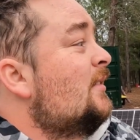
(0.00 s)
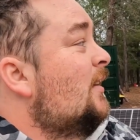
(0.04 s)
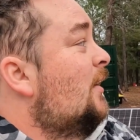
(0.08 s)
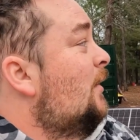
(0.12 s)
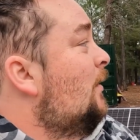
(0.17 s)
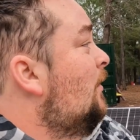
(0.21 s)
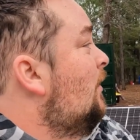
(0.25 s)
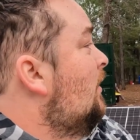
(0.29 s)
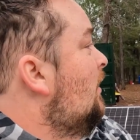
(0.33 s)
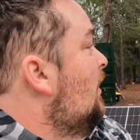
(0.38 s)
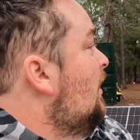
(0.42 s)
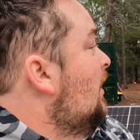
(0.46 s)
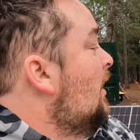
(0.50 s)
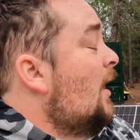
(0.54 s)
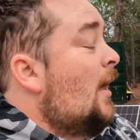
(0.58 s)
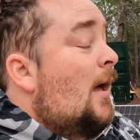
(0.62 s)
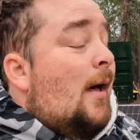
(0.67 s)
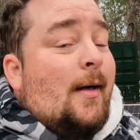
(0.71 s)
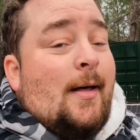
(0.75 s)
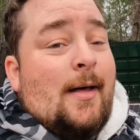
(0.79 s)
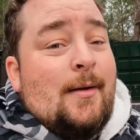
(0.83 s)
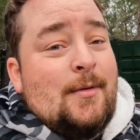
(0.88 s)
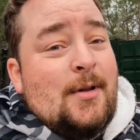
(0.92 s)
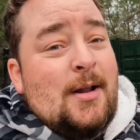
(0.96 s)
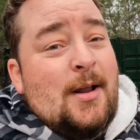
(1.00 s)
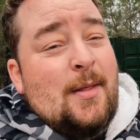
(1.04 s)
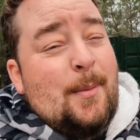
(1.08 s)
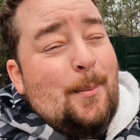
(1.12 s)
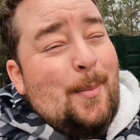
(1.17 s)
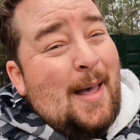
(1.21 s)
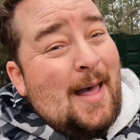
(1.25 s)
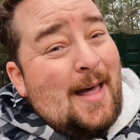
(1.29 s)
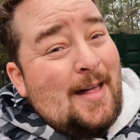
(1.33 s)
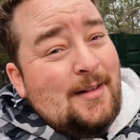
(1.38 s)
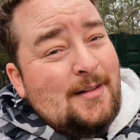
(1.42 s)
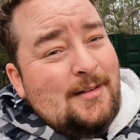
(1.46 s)
So I'll have another
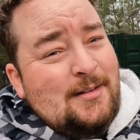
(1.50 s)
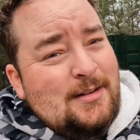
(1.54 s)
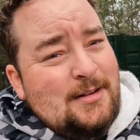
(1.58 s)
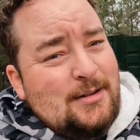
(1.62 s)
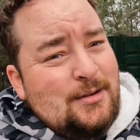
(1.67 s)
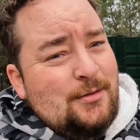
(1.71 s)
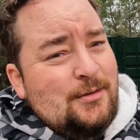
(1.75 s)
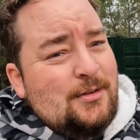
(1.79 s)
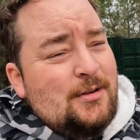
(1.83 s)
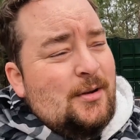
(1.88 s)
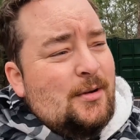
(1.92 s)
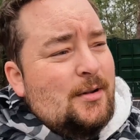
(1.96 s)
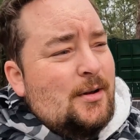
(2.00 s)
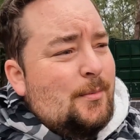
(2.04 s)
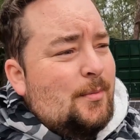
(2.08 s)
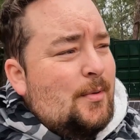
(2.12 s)
pallet to use here on